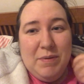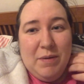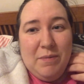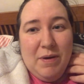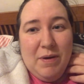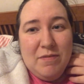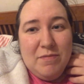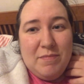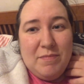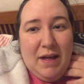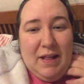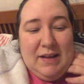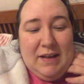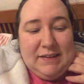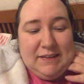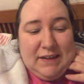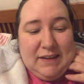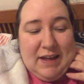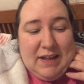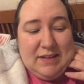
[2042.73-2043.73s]
want to be away from
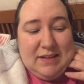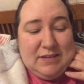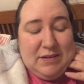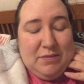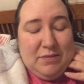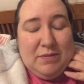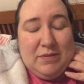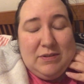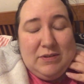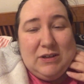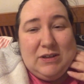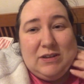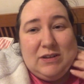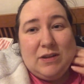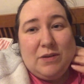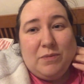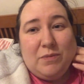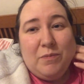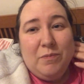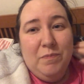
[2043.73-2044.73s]
Alice again. So she,
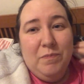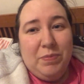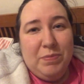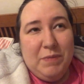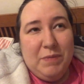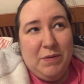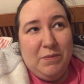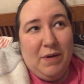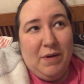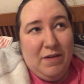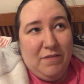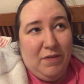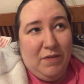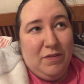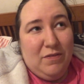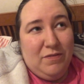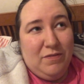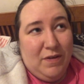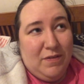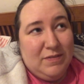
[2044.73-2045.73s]
the midwife
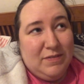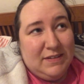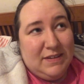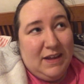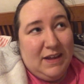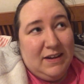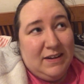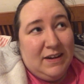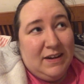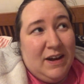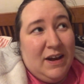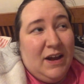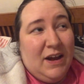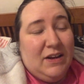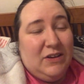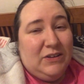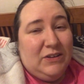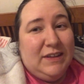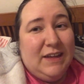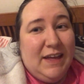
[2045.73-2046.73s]
on the phone said,
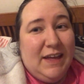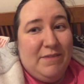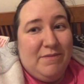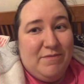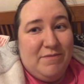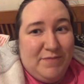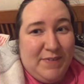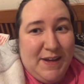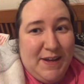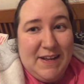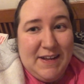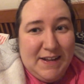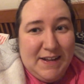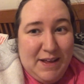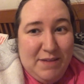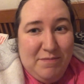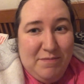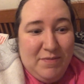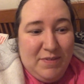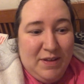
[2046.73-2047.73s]
just keep
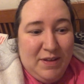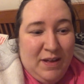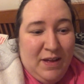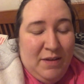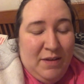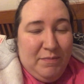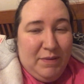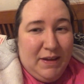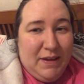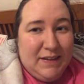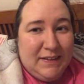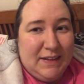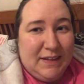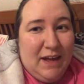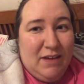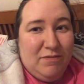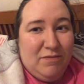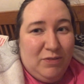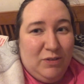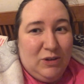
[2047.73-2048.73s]
feeding him because
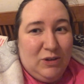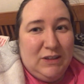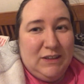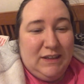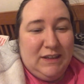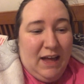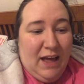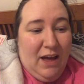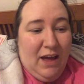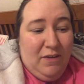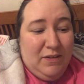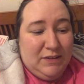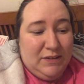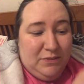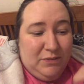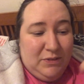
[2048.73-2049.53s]
that flushes it out.